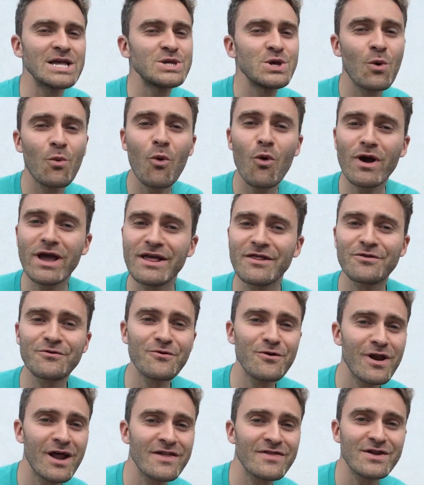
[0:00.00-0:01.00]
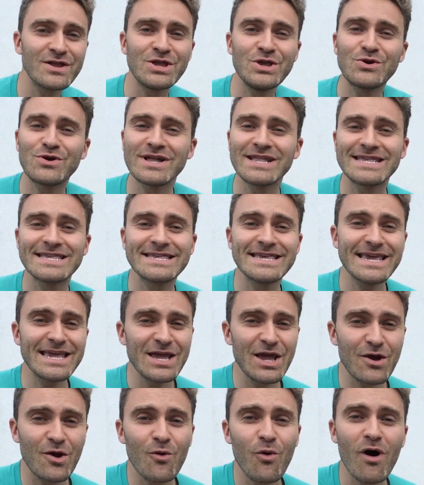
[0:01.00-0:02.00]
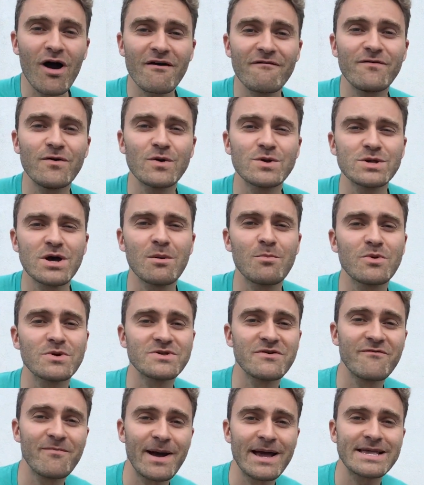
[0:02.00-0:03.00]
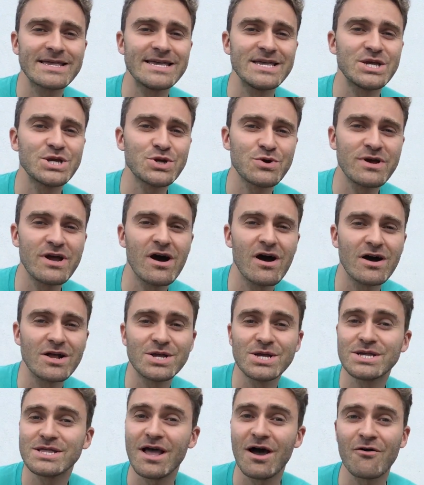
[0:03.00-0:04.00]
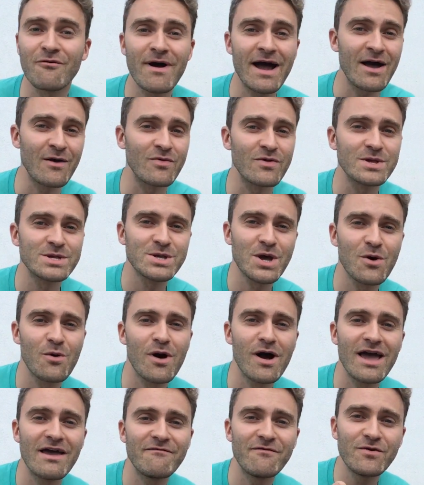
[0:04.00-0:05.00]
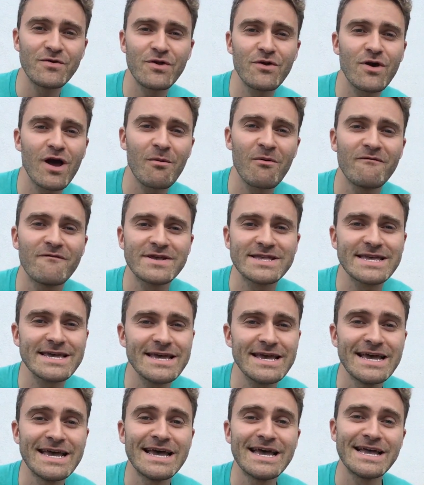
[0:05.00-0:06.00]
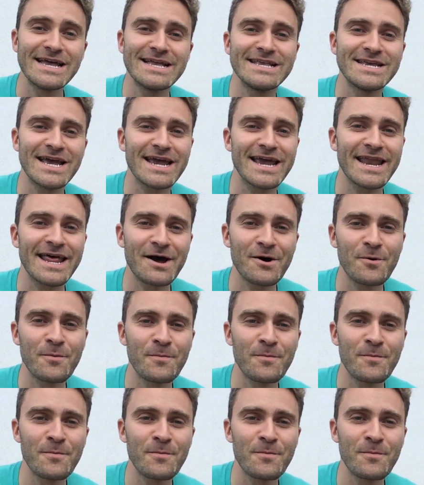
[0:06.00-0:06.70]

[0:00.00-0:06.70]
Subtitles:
as you're walking through London, you can see quite a few examples of Banksy's street art just around. So if you do come and visit, check it out.